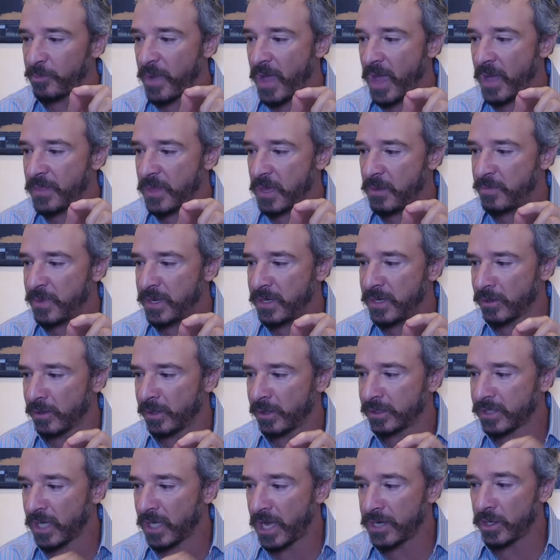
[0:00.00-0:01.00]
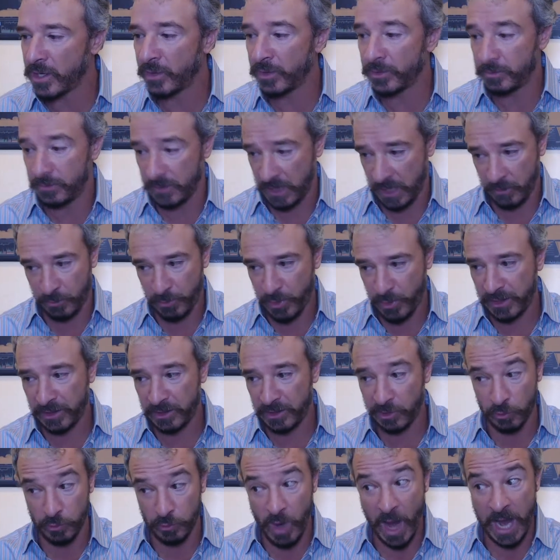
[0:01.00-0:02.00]
bad they beat earnings. I know that. Yeah,
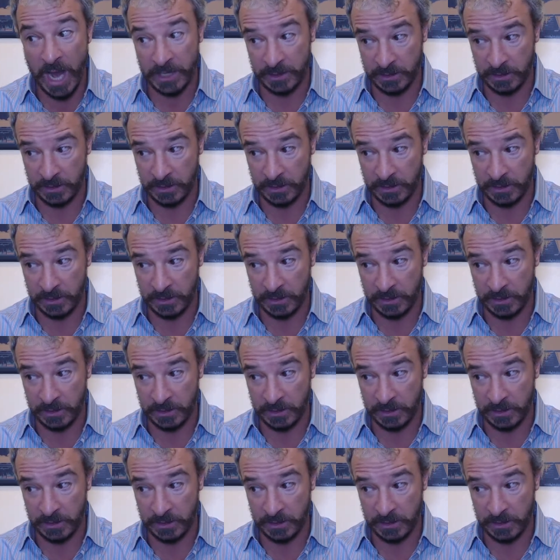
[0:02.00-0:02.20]
Brendan, you're right.